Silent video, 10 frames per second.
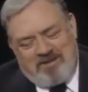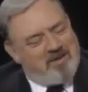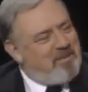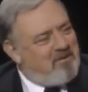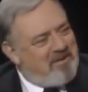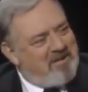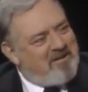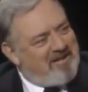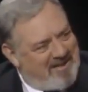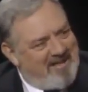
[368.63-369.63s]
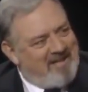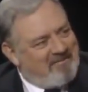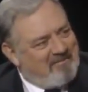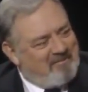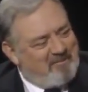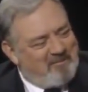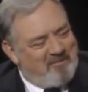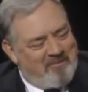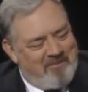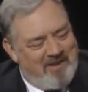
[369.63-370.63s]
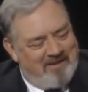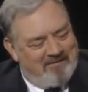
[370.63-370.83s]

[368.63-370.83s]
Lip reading: watched television movie of the year?